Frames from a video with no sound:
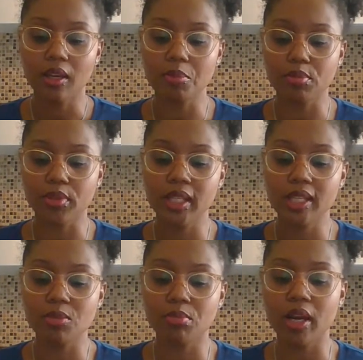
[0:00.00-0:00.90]
A
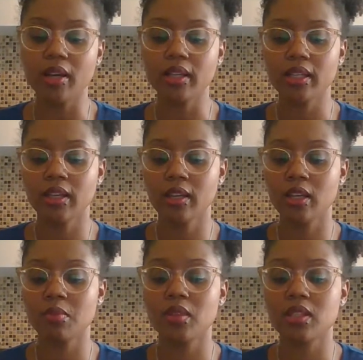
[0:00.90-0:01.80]
breeze brought
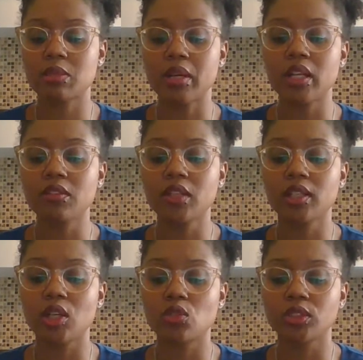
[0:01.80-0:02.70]
him the smell of
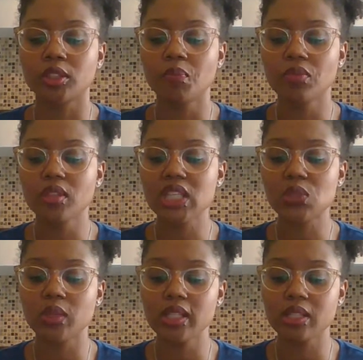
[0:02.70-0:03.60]
clover, the
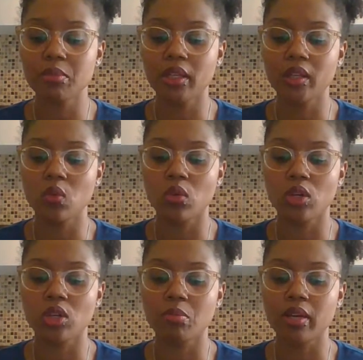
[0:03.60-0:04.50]
sweet smelling
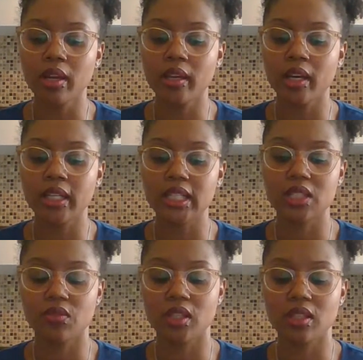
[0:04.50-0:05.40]
world beyond
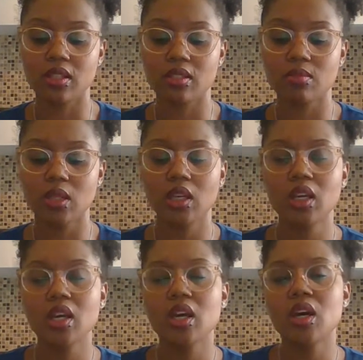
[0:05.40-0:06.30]
his fence.
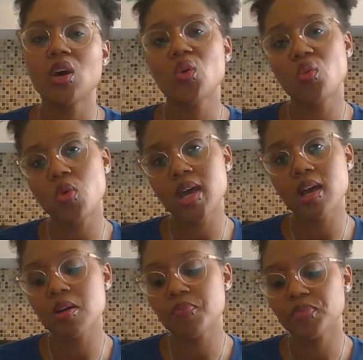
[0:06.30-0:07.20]

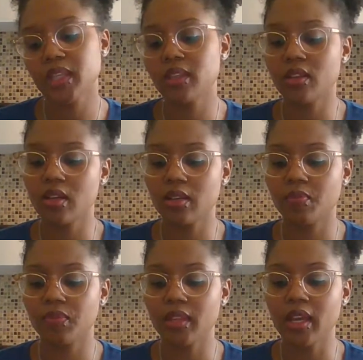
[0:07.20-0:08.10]
Well, he thought,
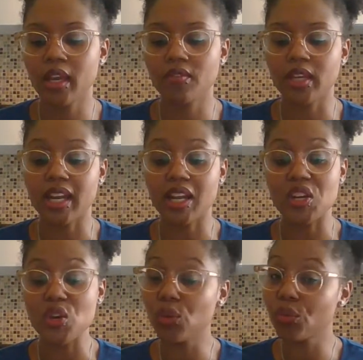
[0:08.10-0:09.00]
I've got a
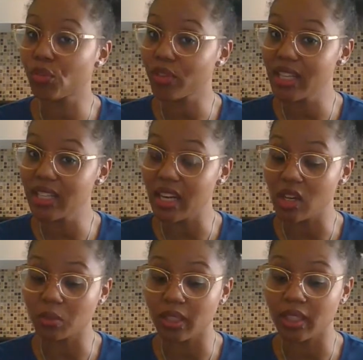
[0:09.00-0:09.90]
new friend,
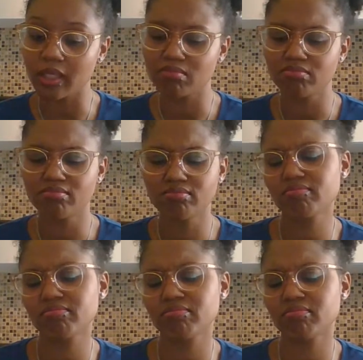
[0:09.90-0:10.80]
all right.
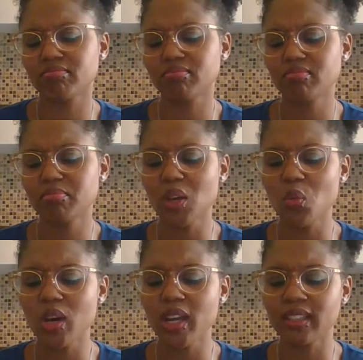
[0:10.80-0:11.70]
But
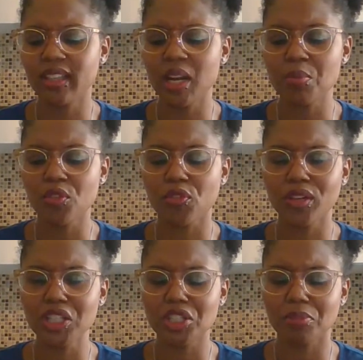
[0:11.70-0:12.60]
what a gamble
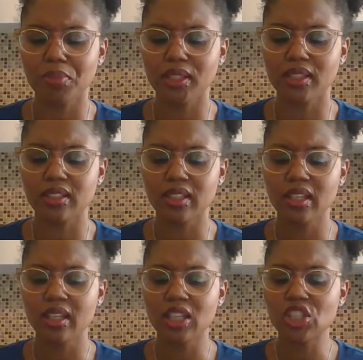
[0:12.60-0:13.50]
friendship is.
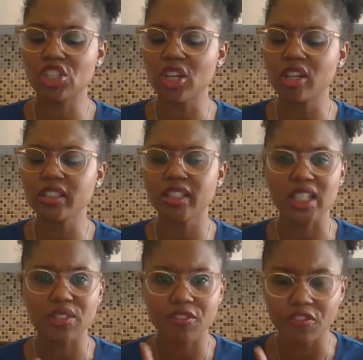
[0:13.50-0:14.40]
Charlotte
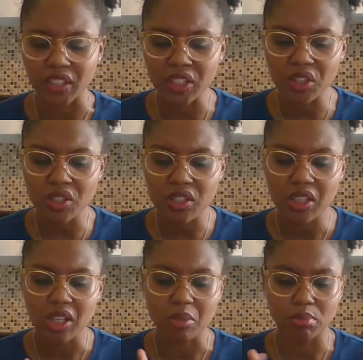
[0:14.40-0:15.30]
is fierce,
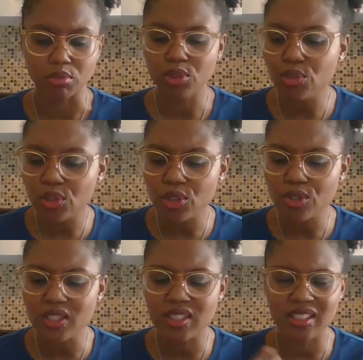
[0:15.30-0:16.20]
brutal,
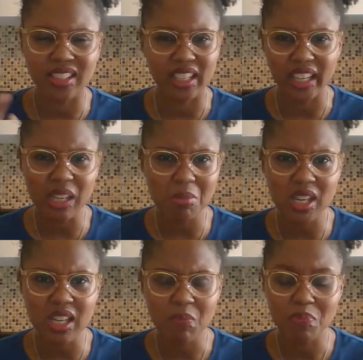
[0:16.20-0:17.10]

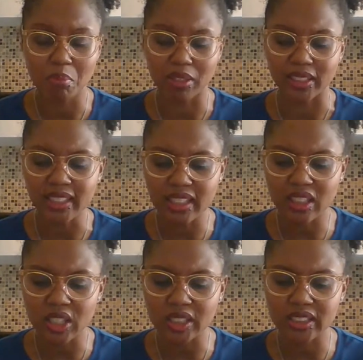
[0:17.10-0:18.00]
scheming,
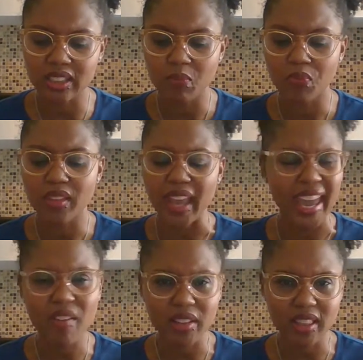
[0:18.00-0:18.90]
bloodthirsty,
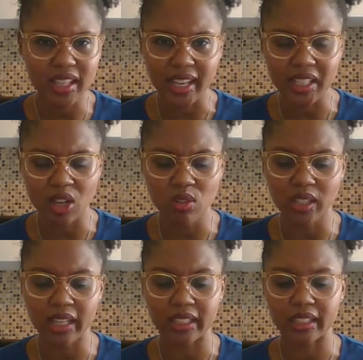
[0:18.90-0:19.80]
everything I don't
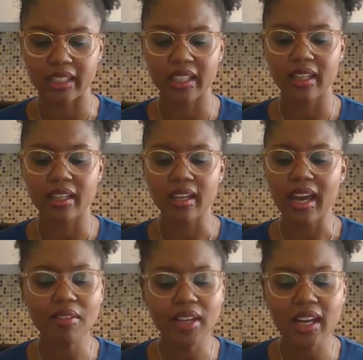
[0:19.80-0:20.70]
like.
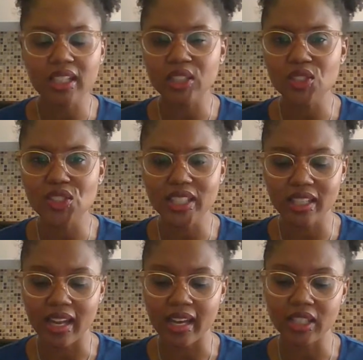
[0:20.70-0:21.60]
How can I learn
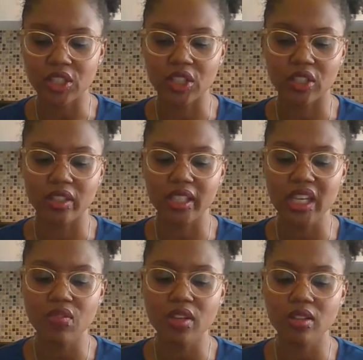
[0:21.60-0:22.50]
to like her,
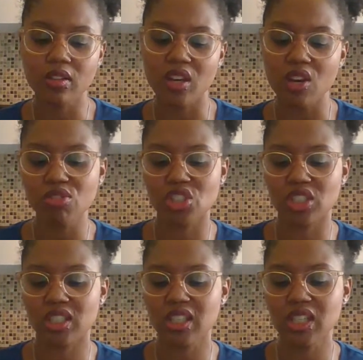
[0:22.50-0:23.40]
even though
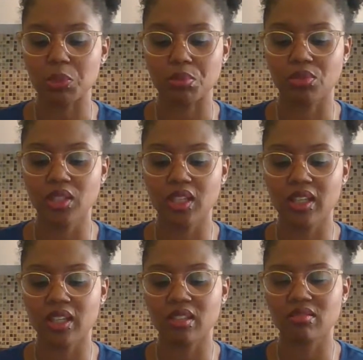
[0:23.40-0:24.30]
she is pretty
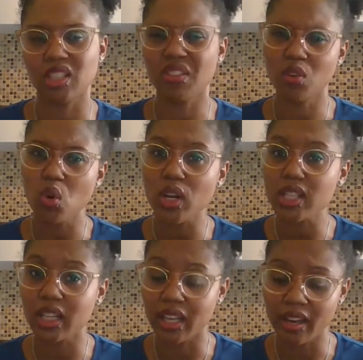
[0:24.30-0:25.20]
and, of course,
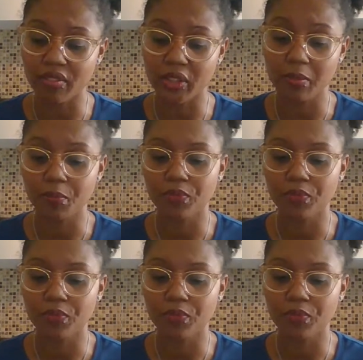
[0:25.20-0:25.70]
clever?